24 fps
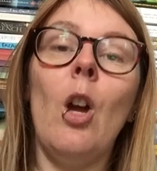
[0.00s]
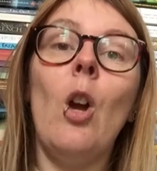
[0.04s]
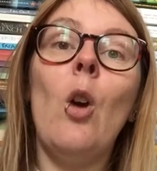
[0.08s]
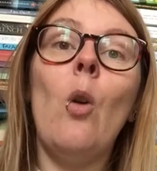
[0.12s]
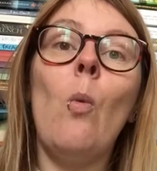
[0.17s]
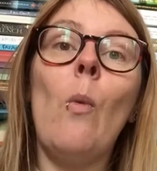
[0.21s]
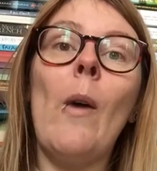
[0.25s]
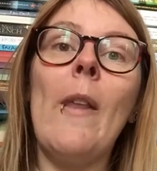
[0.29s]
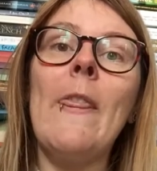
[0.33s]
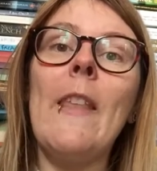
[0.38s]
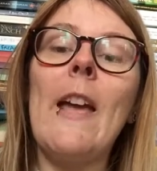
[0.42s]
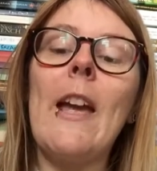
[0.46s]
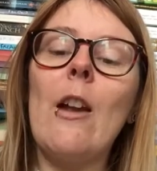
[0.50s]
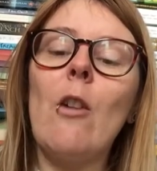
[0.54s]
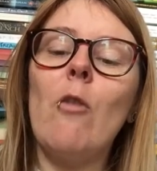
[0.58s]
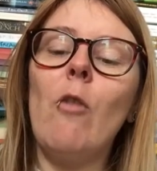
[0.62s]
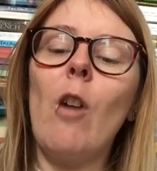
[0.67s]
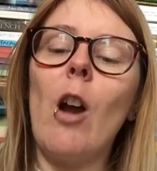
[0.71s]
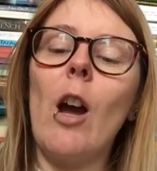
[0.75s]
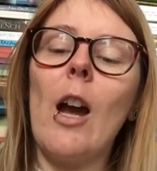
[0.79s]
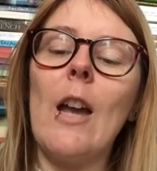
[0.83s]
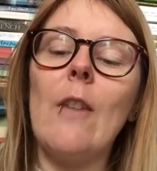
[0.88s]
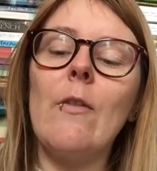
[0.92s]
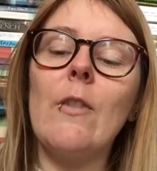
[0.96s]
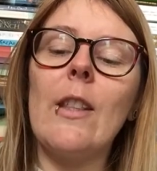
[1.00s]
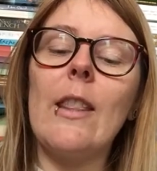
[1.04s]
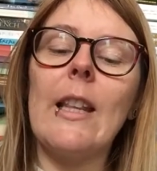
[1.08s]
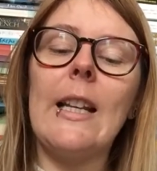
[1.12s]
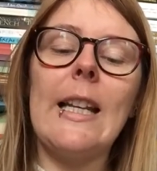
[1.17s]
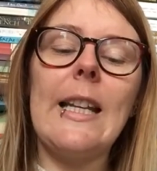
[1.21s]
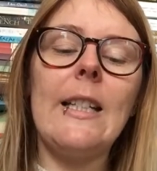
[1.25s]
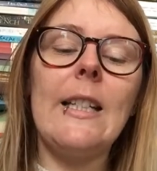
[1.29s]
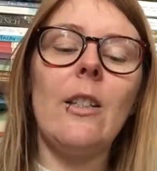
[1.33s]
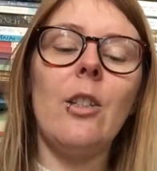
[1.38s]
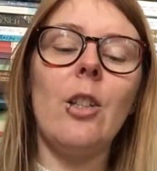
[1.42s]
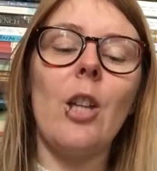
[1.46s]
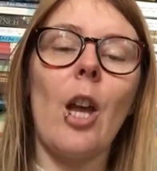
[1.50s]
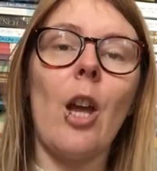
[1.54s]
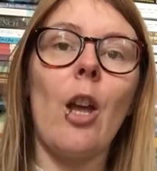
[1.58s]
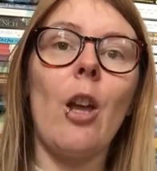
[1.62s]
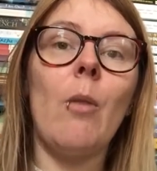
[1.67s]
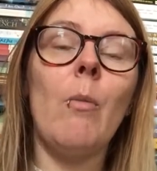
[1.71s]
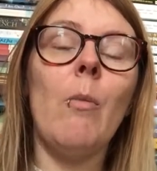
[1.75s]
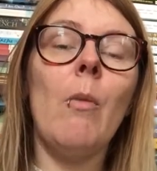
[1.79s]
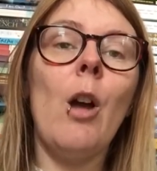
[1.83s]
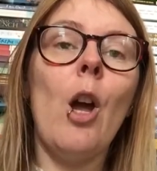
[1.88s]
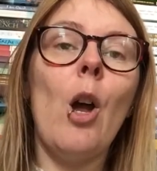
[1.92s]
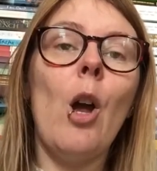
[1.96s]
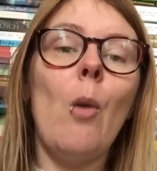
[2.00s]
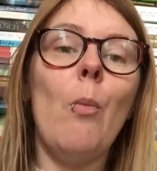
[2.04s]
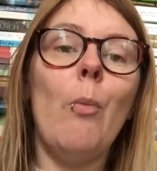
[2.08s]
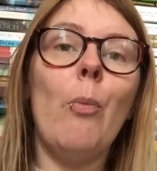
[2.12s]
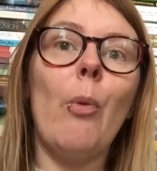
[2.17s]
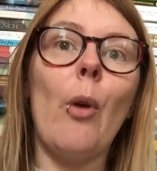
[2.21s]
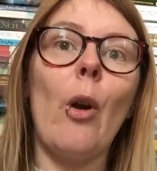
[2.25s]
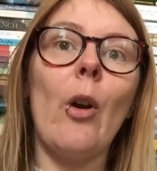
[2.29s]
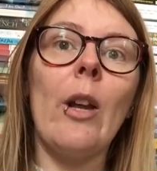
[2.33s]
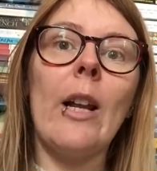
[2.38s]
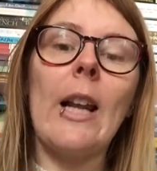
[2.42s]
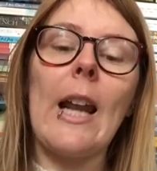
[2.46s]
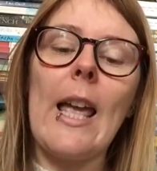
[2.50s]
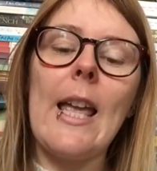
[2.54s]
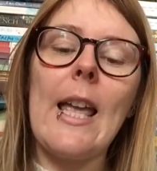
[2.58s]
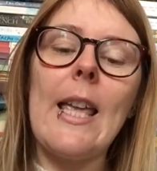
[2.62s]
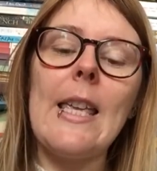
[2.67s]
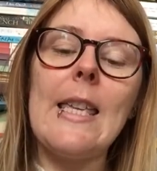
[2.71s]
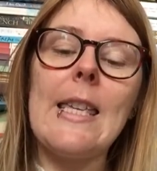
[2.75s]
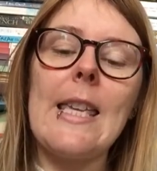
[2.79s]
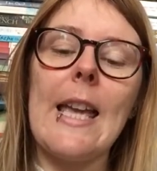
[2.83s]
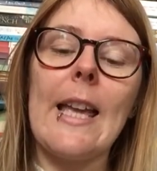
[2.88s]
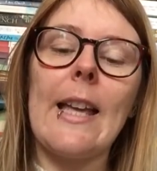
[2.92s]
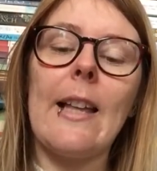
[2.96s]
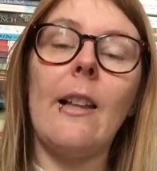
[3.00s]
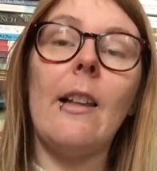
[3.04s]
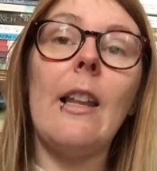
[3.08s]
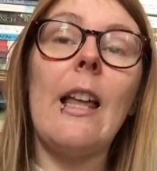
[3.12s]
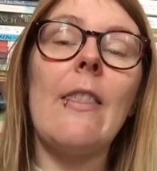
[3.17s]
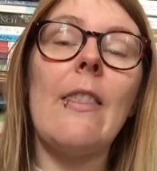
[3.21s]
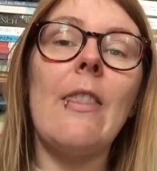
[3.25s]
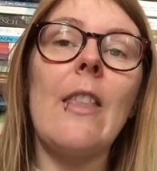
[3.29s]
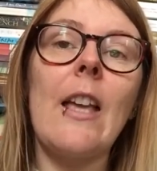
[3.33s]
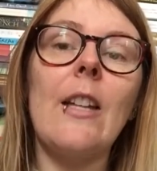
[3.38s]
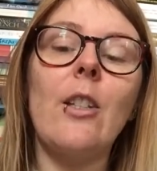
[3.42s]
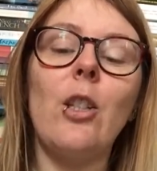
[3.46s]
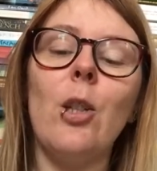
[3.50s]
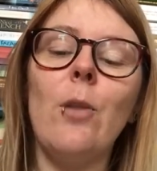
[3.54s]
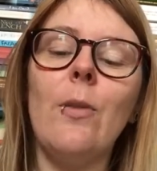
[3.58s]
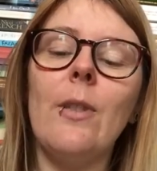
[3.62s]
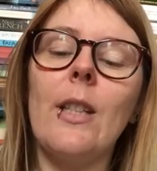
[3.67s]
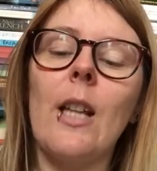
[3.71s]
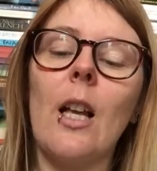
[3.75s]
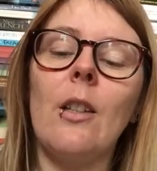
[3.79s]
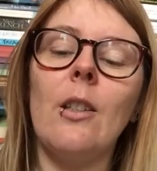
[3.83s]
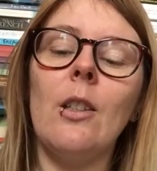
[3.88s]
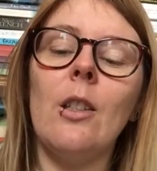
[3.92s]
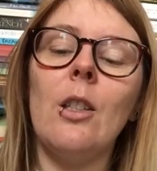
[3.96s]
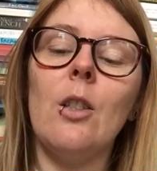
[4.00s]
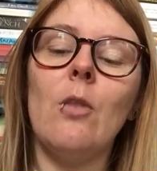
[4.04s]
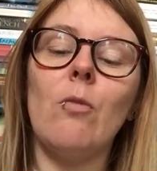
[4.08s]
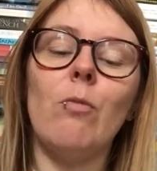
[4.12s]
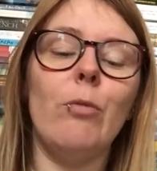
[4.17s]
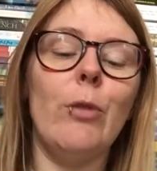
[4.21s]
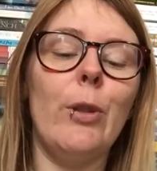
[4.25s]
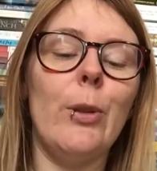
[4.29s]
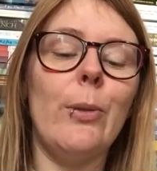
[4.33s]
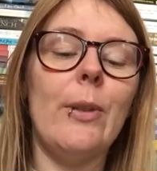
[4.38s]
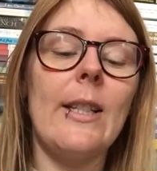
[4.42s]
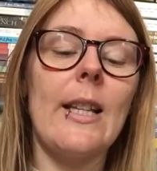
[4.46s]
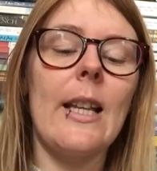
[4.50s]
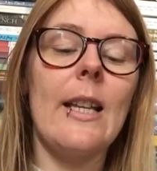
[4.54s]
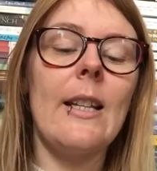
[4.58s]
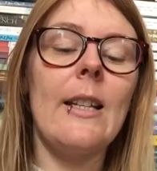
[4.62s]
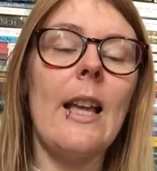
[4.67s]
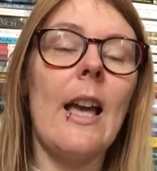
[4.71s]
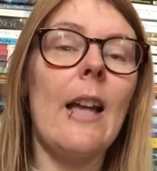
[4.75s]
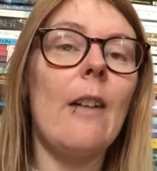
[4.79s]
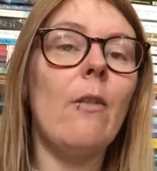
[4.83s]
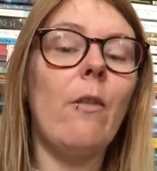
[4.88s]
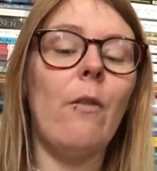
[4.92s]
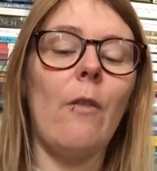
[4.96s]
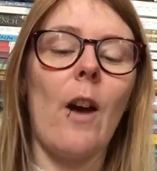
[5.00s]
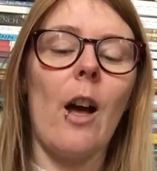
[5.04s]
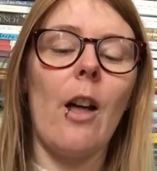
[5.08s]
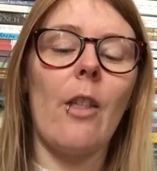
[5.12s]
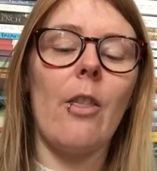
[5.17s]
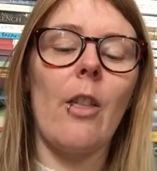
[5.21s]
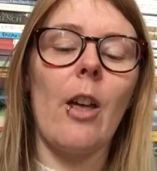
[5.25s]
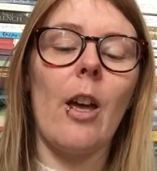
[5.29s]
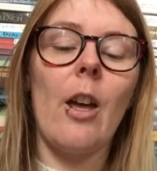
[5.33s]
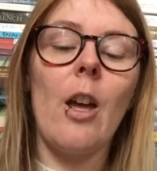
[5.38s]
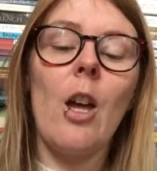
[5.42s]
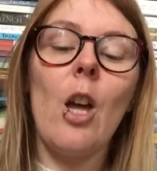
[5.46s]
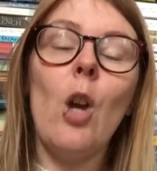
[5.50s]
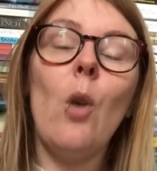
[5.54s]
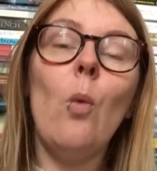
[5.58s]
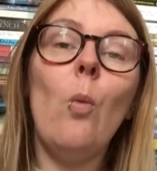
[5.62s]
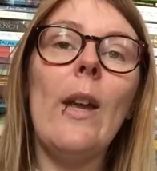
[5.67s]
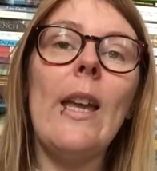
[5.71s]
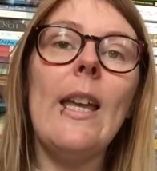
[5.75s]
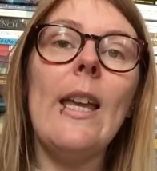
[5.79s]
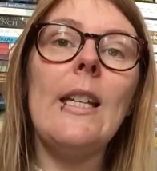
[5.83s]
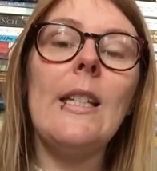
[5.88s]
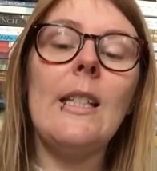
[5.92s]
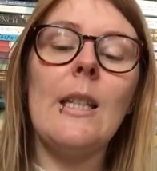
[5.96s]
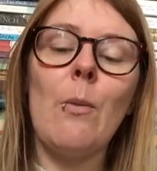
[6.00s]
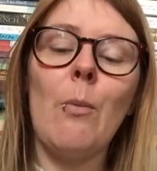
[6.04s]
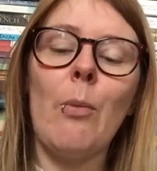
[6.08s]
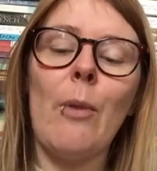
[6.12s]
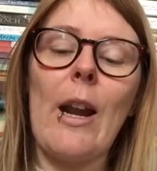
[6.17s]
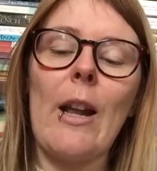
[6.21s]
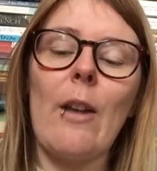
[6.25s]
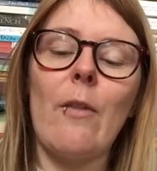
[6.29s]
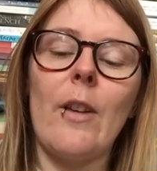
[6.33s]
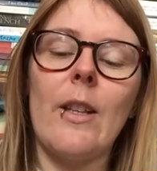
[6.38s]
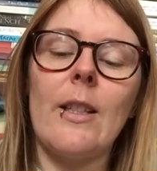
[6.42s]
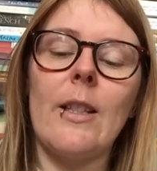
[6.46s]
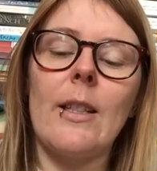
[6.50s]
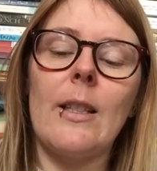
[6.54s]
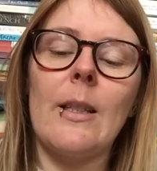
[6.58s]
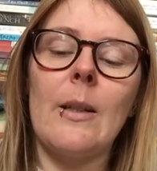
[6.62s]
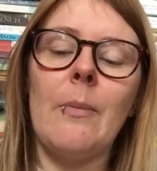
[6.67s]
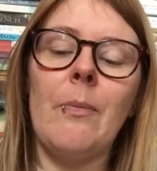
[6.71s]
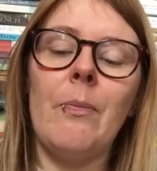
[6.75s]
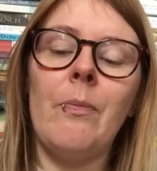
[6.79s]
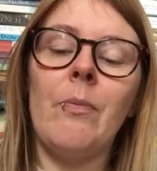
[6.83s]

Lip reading: When they arrived at the leader's home, Bronglay, Yill, and their two sons, Rusin and Father, were eating breakfast.